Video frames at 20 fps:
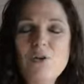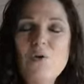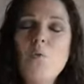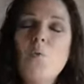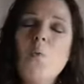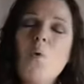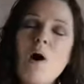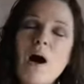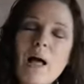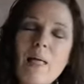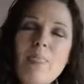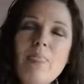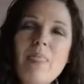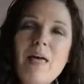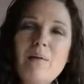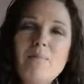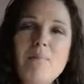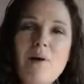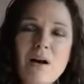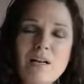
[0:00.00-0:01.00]
the one
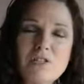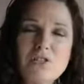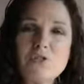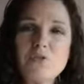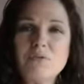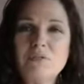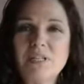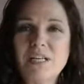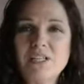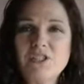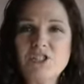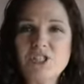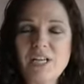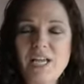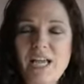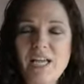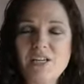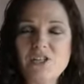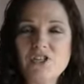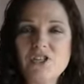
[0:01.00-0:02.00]
that Montessori
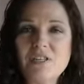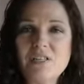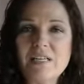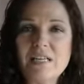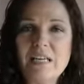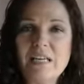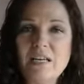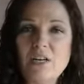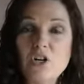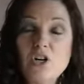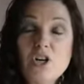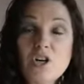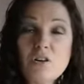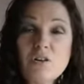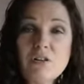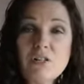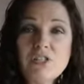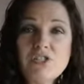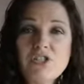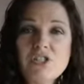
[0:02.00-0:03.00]
education
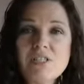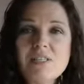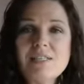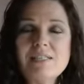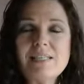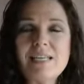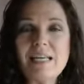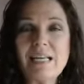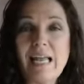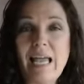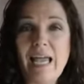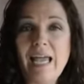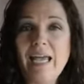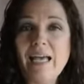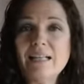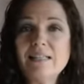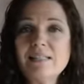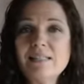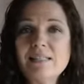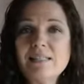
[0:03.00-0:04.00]
encourages,
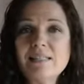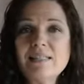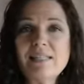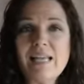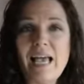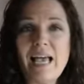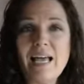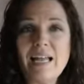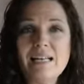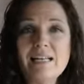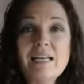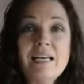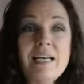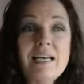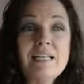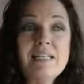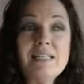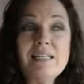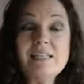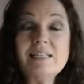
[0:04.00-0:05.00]
enhances, and
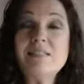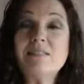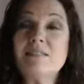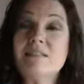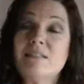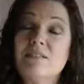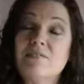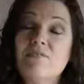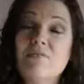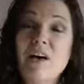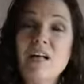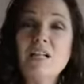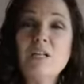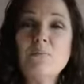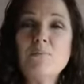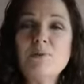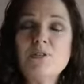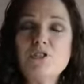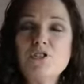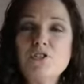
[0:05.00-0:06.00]
tends to
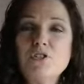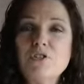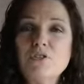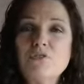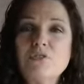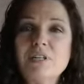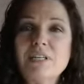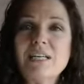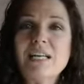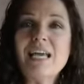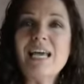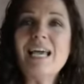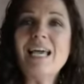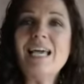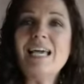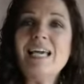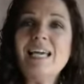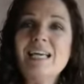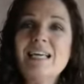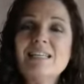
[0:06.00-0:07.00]
develop in children,
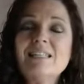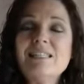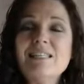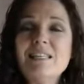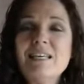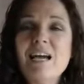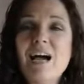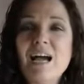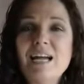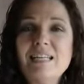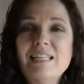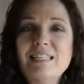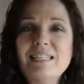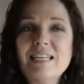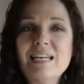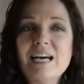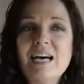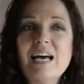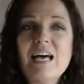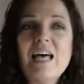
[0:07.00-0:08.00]
is the
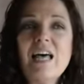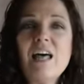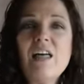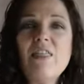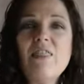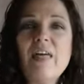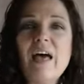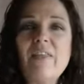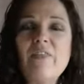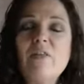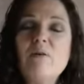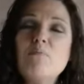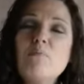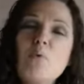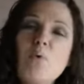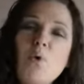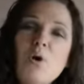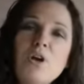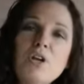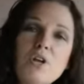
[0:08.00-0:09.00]
idea that the
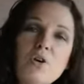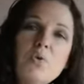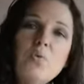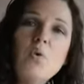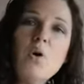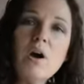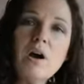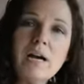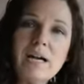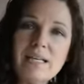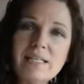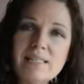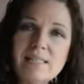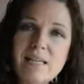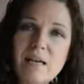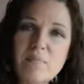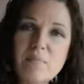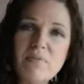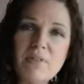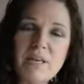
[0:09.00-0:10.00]
more you work at
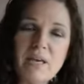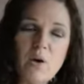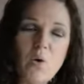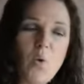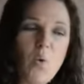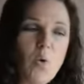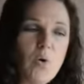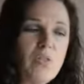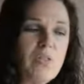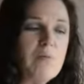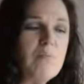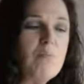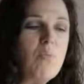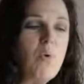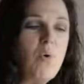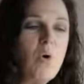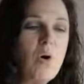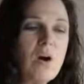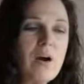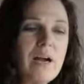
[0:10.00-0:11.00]
something or the
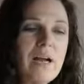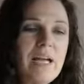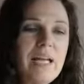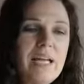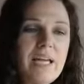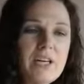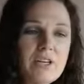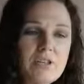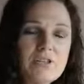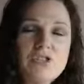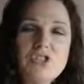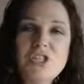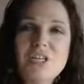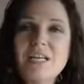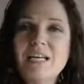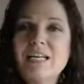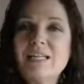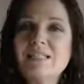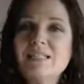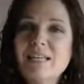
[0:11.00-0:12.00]
more energy
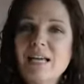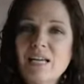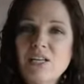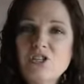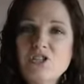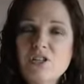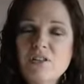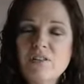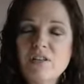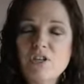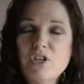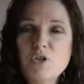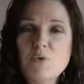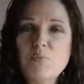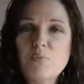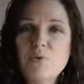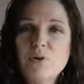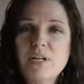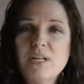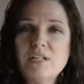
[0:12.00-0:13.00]
and attention that you
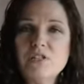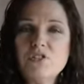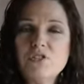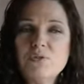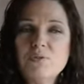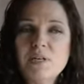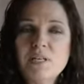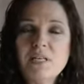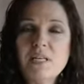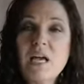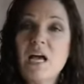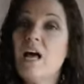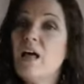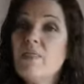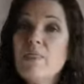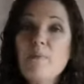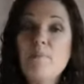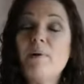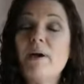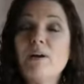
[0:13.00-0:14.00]
put into it,
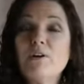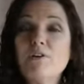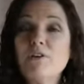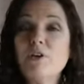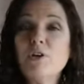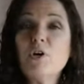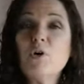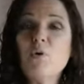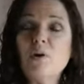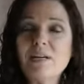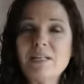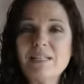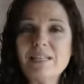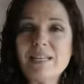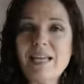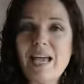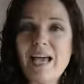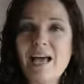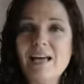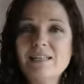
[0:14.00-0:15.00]
the better you're going to
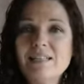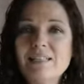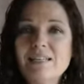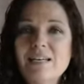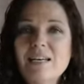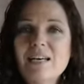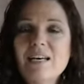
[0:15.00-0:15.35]
get.